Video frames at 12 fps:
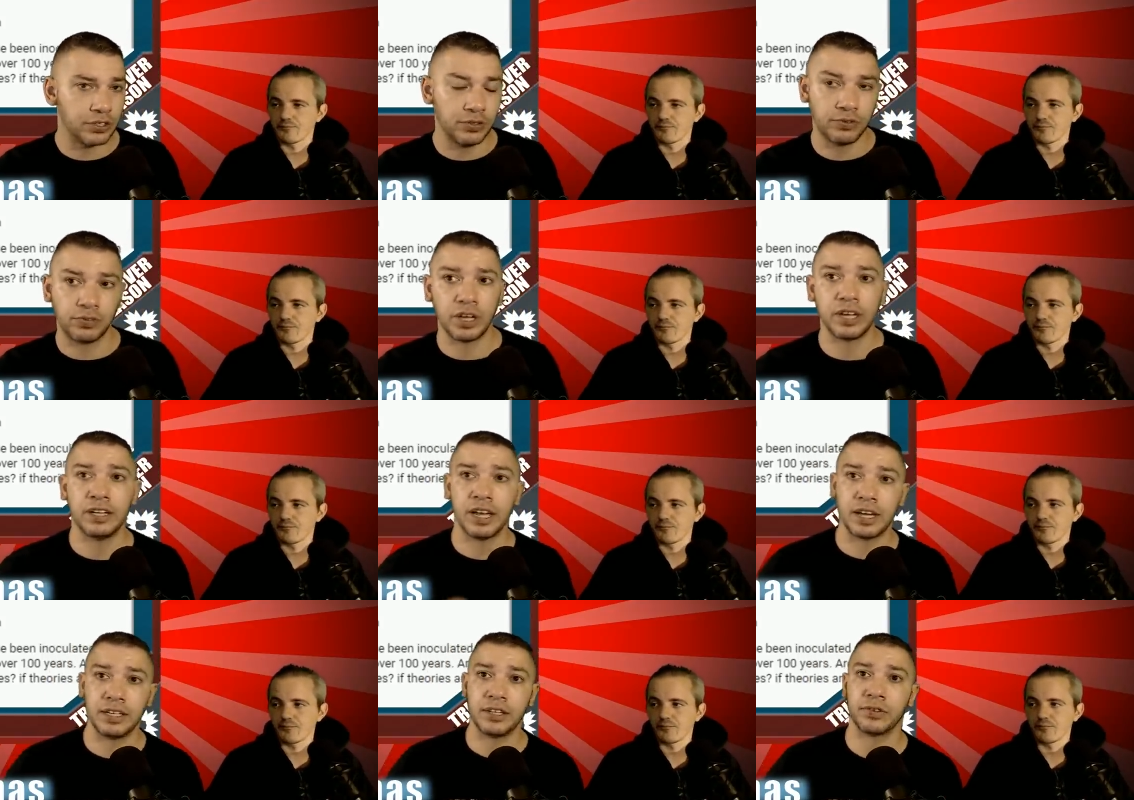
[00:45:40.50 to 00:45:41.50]
Speaker 1: Flight
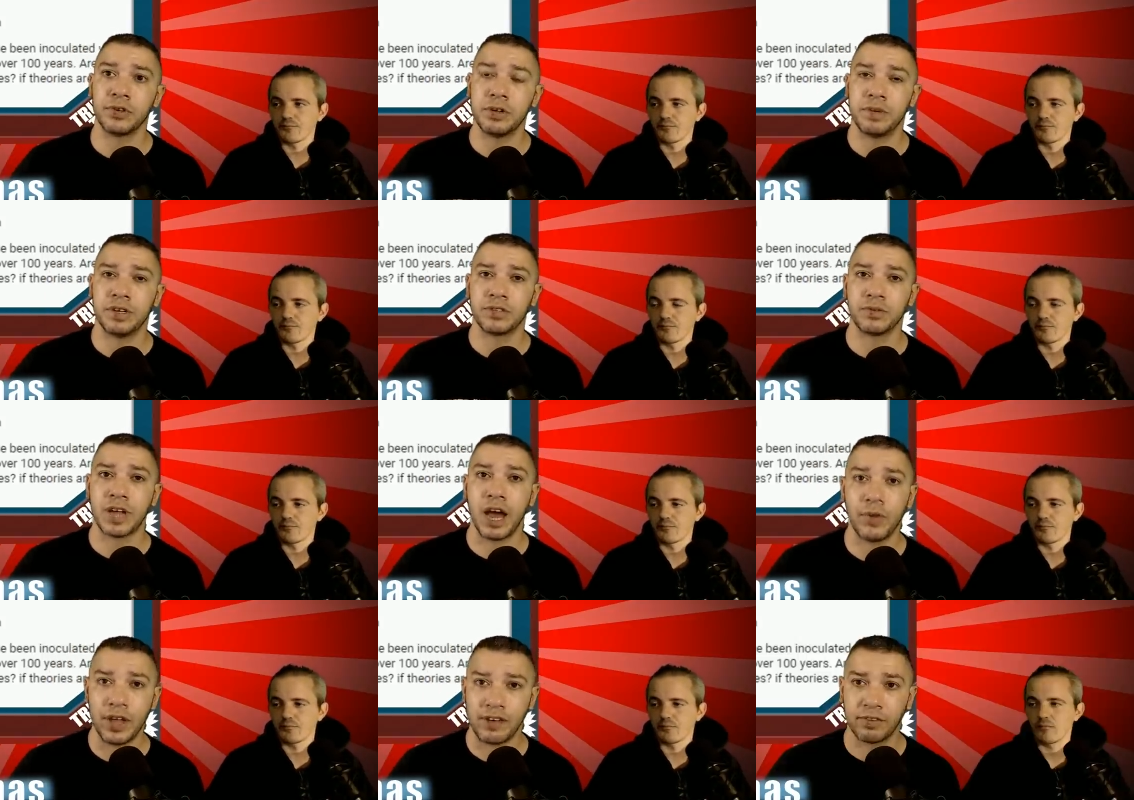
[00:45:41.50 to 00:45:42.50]
93 because now
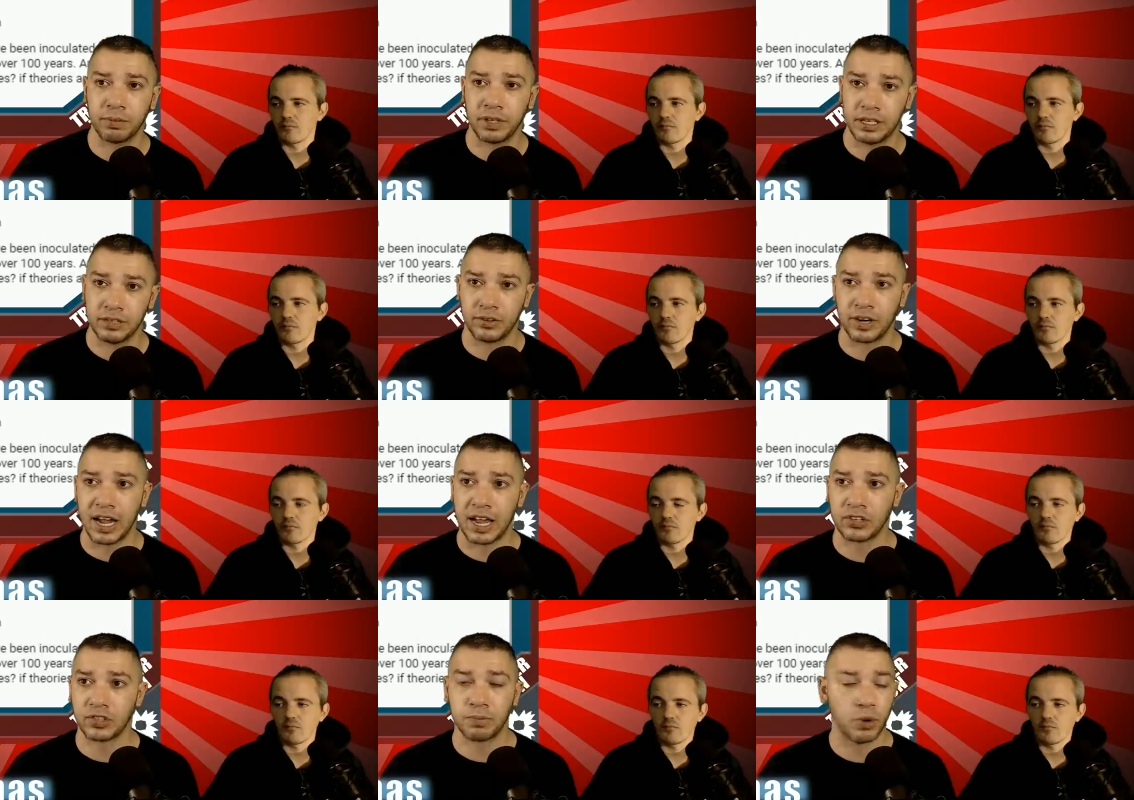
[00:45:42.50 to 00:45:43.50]
we have a plane
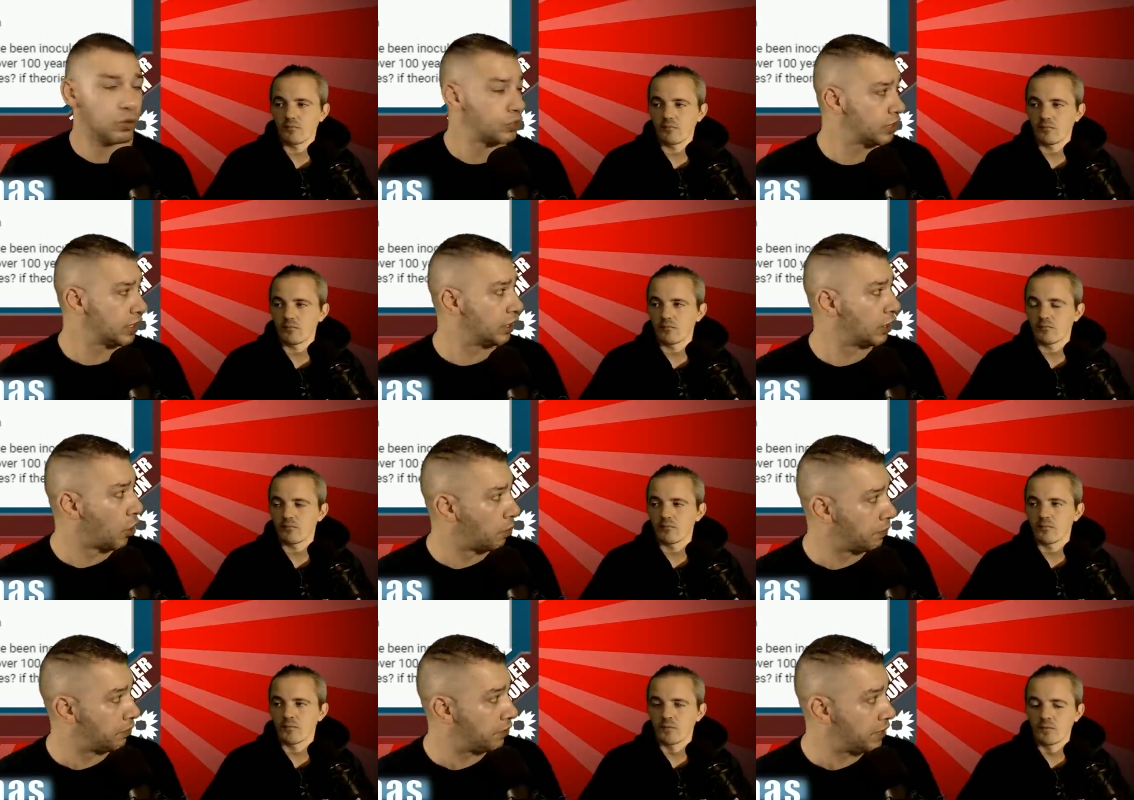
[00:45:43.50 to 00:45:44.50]
crash, supposedly in an
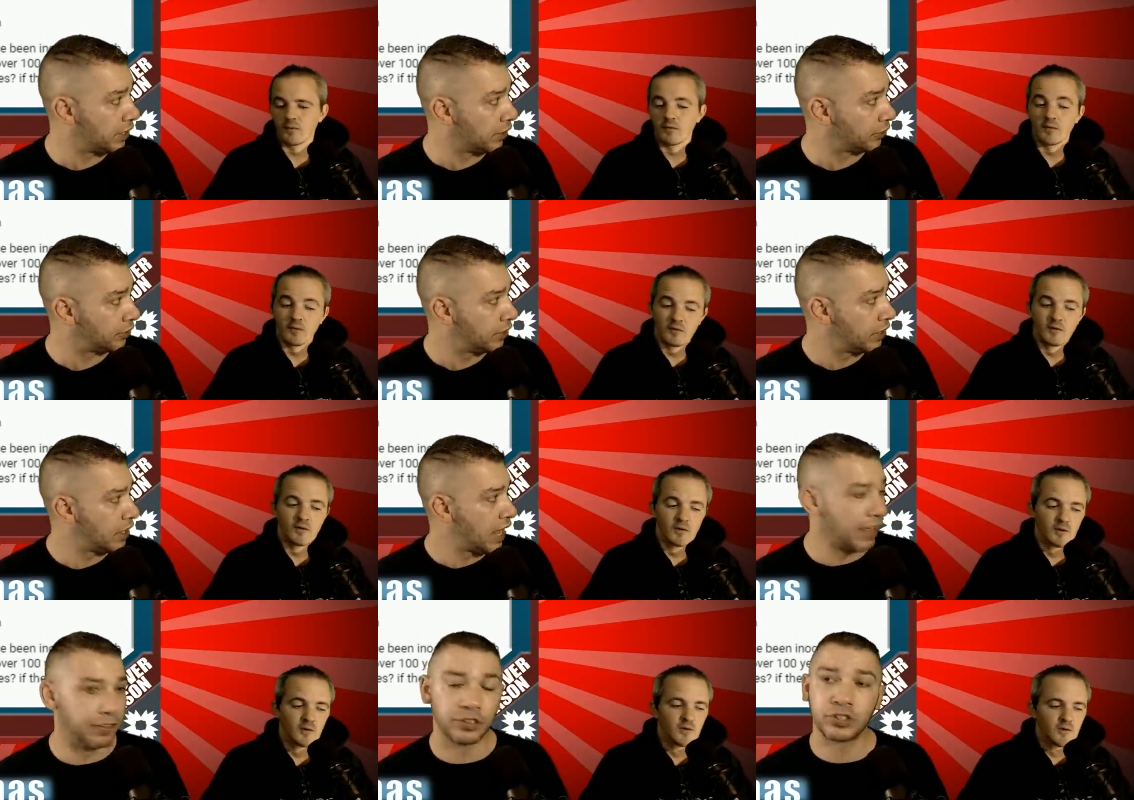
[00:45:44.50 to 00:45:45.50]
open field,
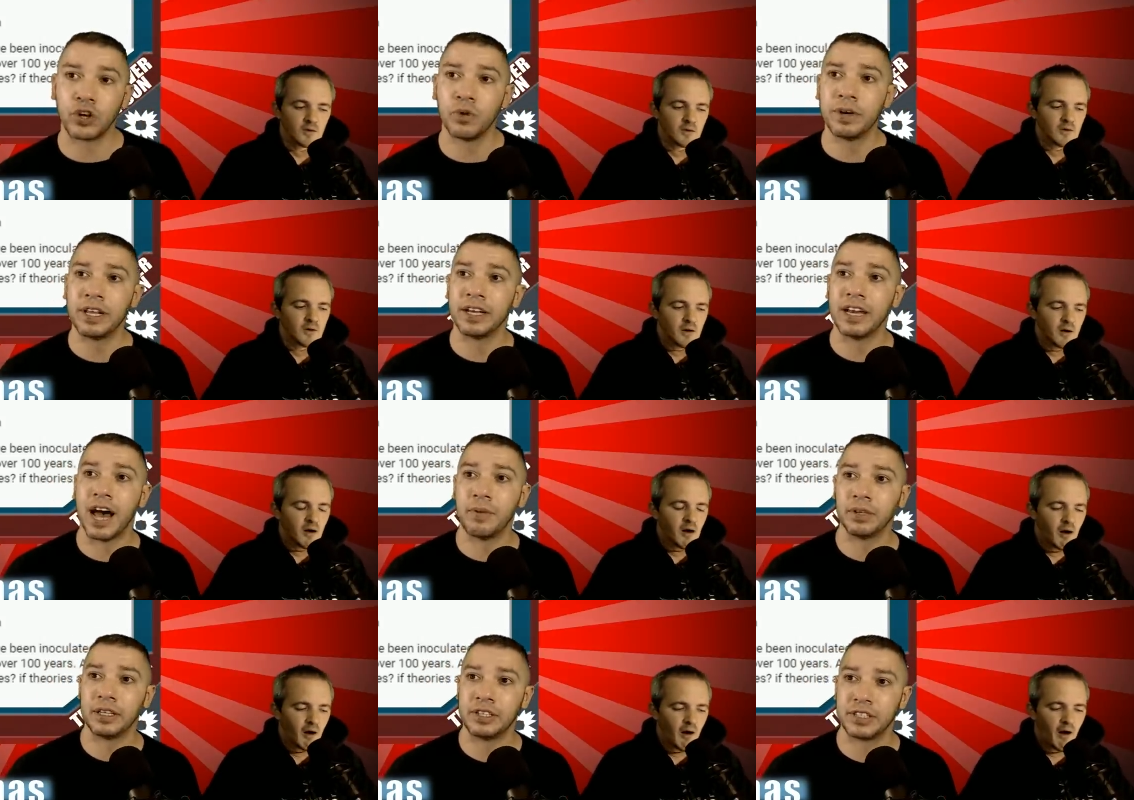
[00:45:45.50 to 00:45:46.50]
and there's so many
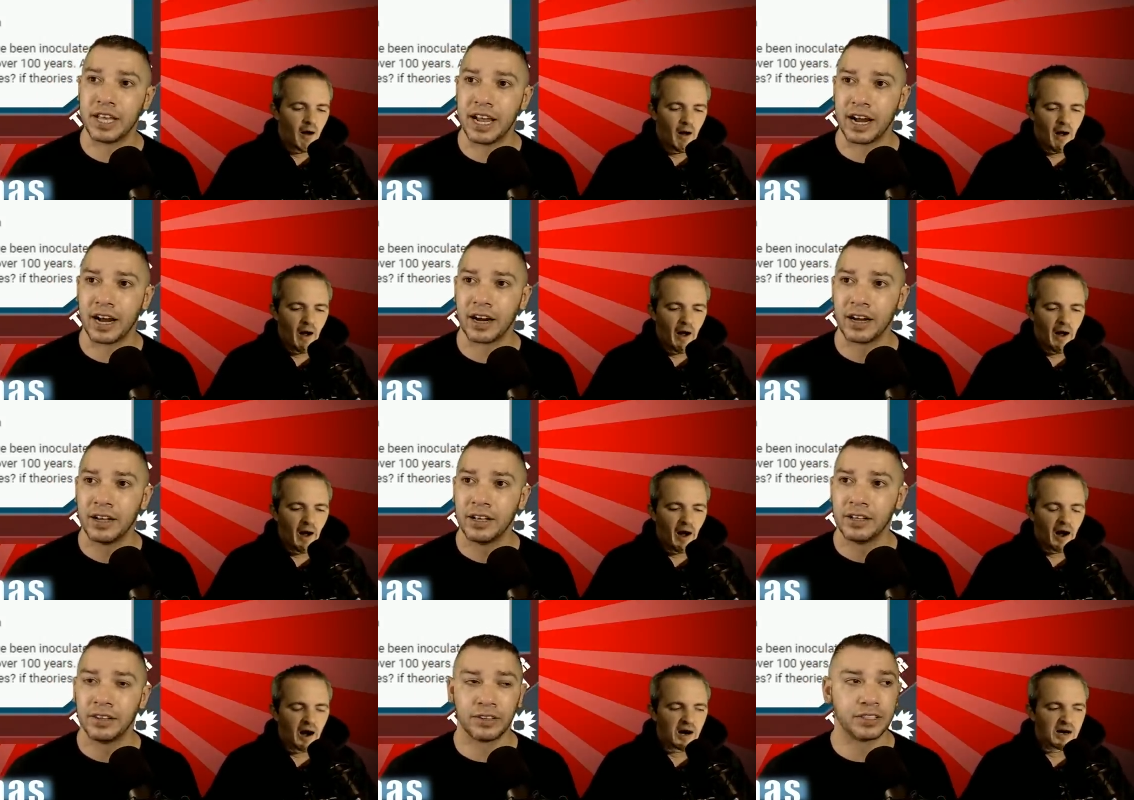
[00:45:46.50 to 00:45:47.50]
anomalies there.
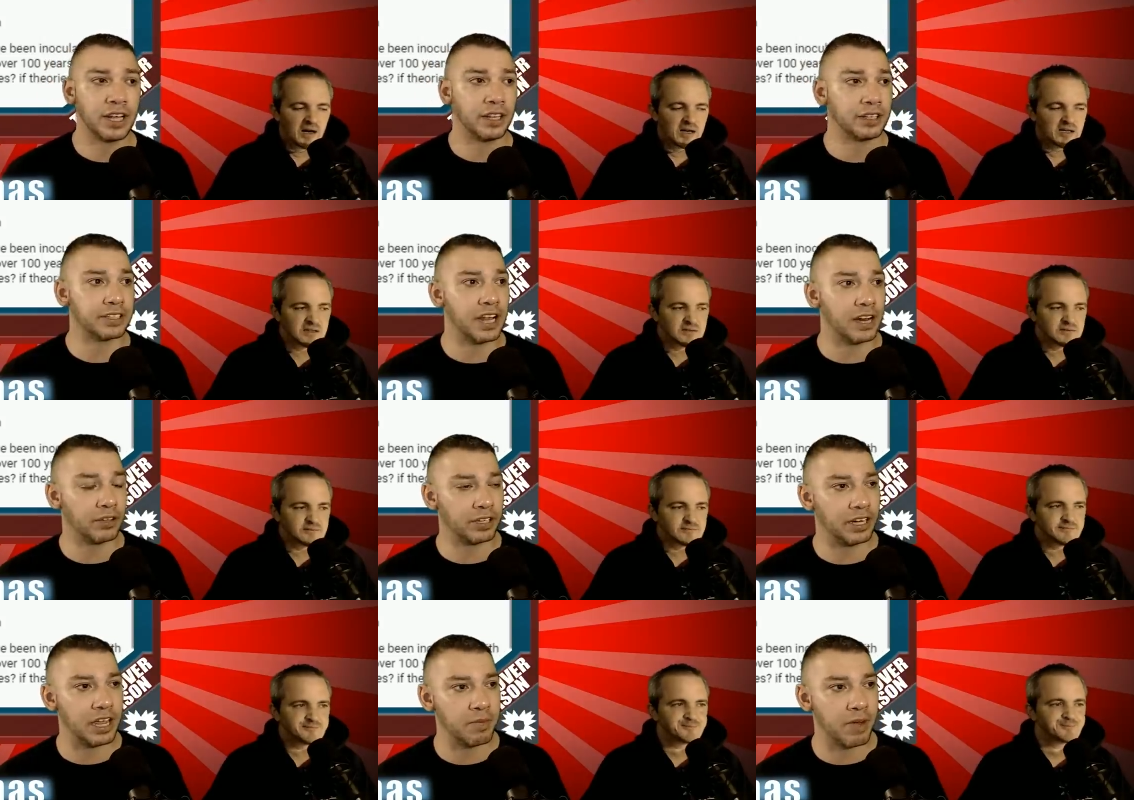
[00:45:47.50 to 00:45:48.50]
They're telling us not only an
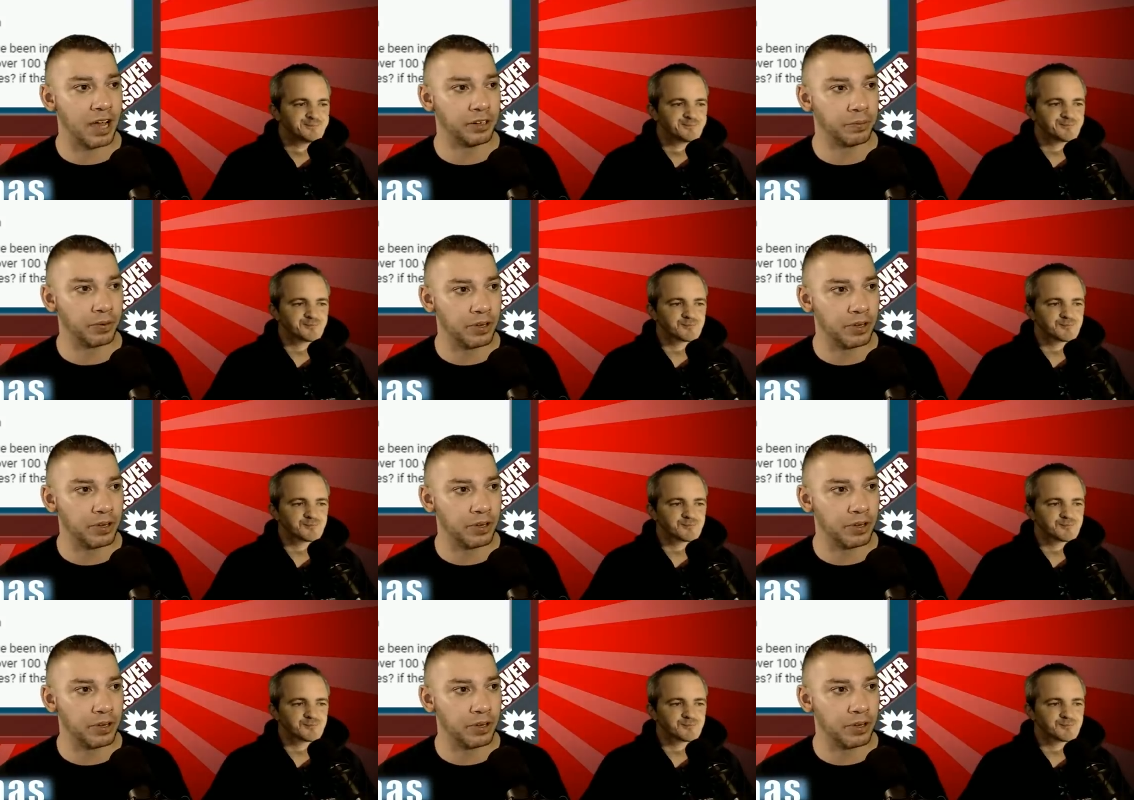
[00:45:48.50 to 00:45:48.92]
eight mile debris